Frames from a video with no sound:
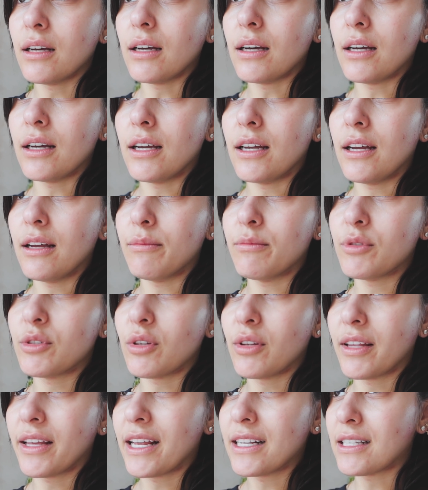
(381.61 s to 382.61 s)
So
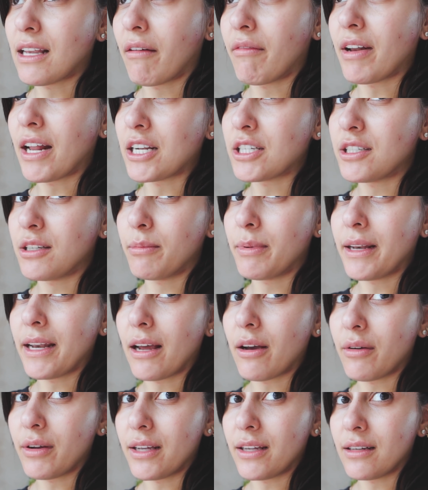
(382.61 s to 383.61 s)
the kids haven't actually been
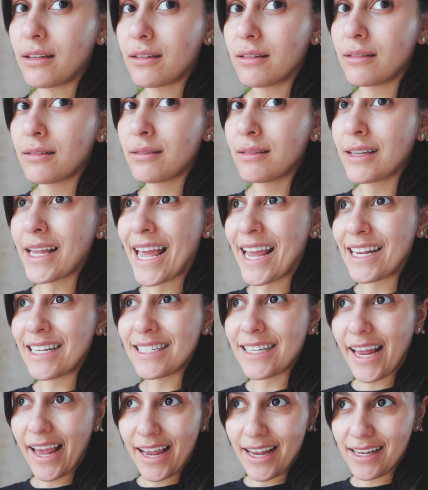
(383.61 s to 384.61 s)
out in 8
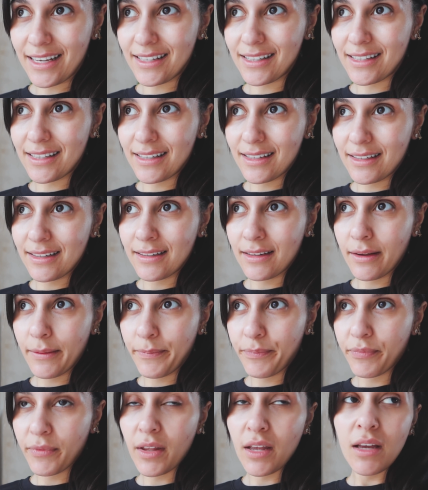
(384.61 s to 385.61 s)
days.
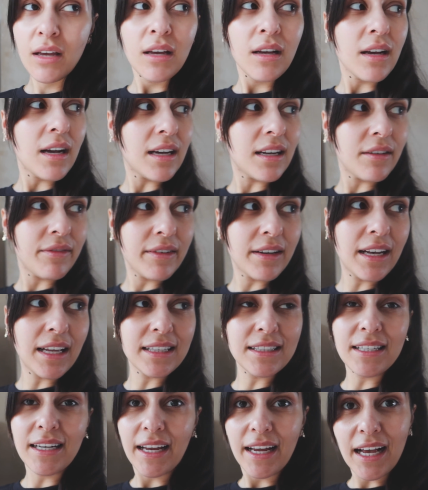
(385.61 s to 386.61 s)
And I feel
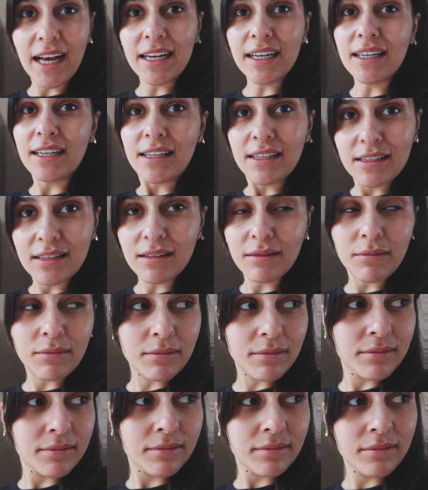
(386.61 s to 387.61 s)
like today Hannah needs some.
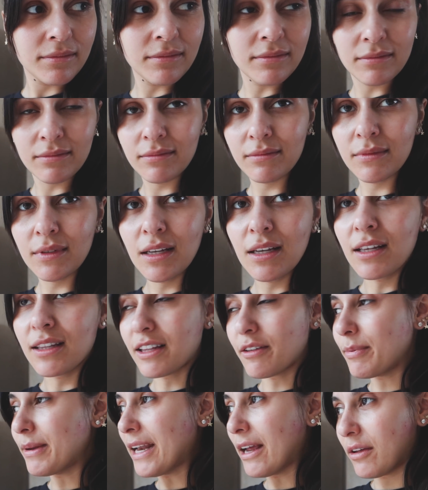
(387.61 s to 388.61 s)

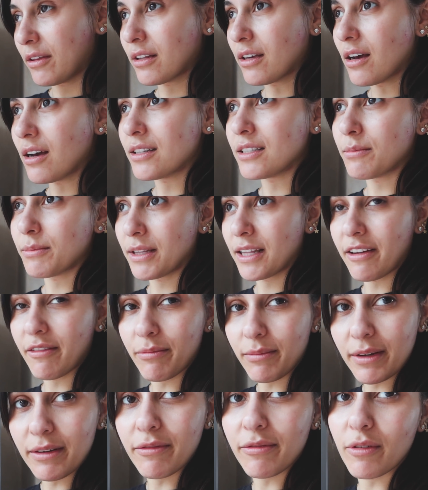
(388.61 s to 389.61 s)
They've been out in the garden, but they
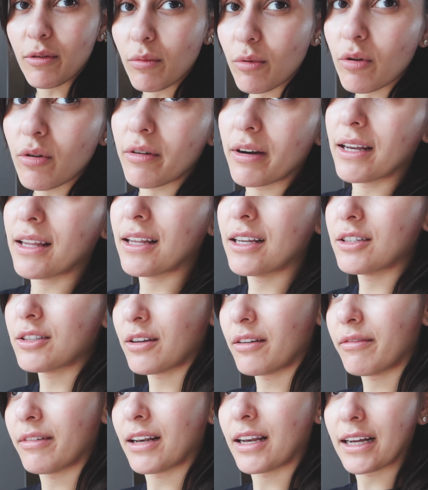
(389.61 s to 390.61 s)
haven't been for a walk or anything, so
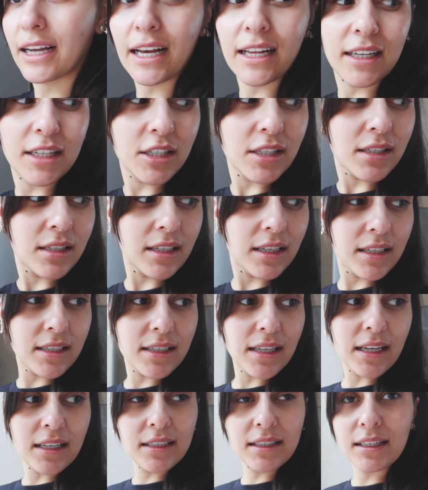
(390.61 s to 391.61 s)
I feel like Hannah just needs
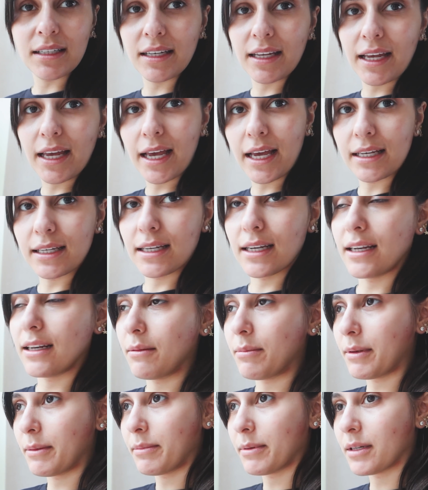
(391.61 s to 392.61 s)
that to clear her head a little
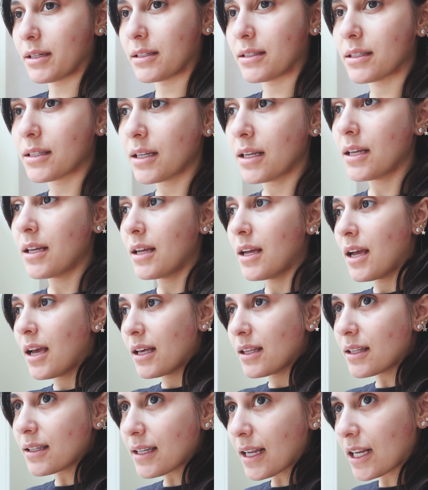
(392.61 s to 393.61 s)
bit because
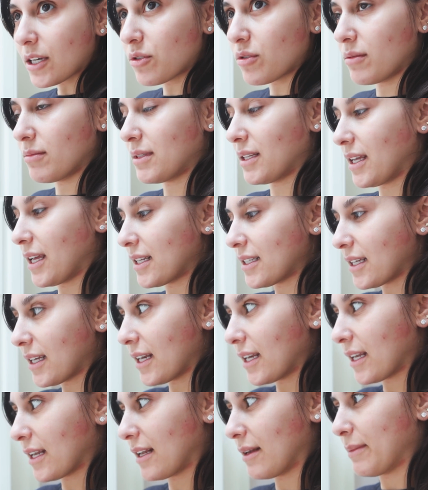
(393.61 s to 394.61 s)
the tantrums are getting a
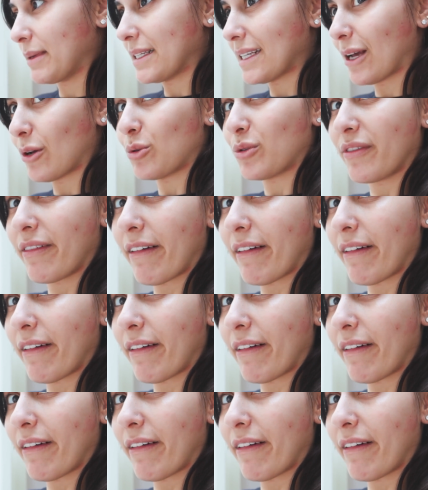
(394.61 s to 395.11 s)
little bit out of